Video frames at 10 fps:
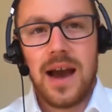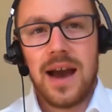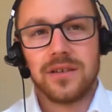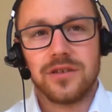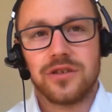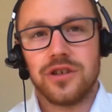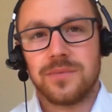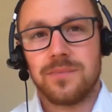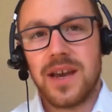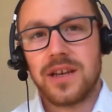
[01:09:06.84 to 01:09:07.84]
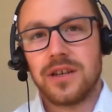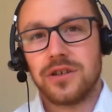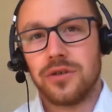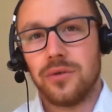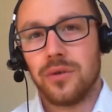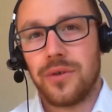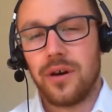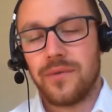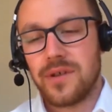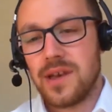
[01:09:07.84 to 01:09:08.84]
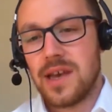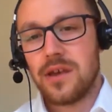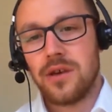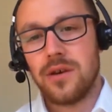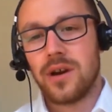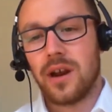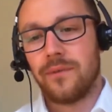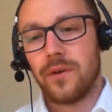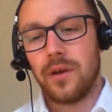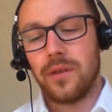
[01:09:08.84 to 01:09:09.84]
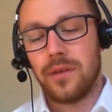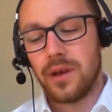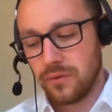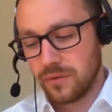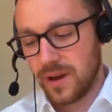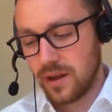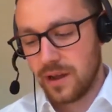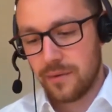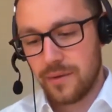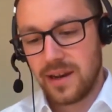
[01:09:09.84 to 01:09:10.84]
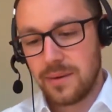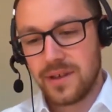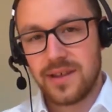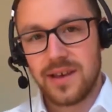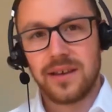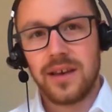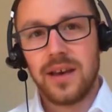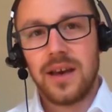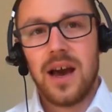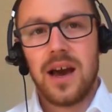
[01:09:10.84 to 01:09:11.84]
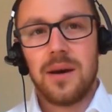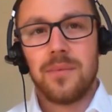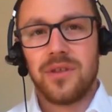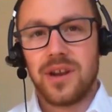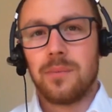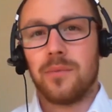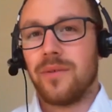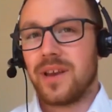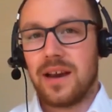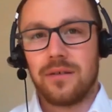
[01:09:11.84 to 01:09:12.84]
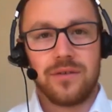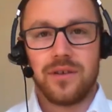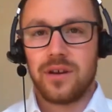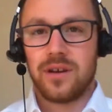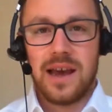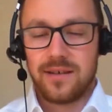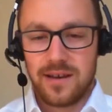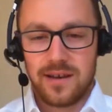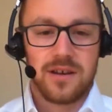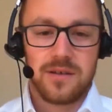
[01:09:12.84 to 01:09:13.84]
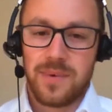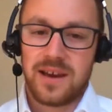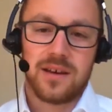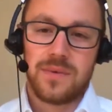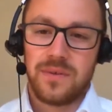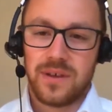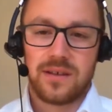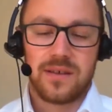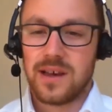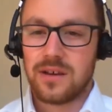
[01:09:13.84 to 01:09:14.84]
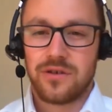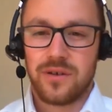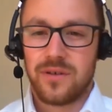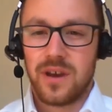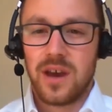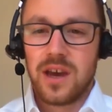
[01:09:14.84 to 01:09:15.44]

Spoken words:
and just making sure that obviously you kind of follow the things talked about earlier around limiting the number of accounts that can access those backups and things like that. Just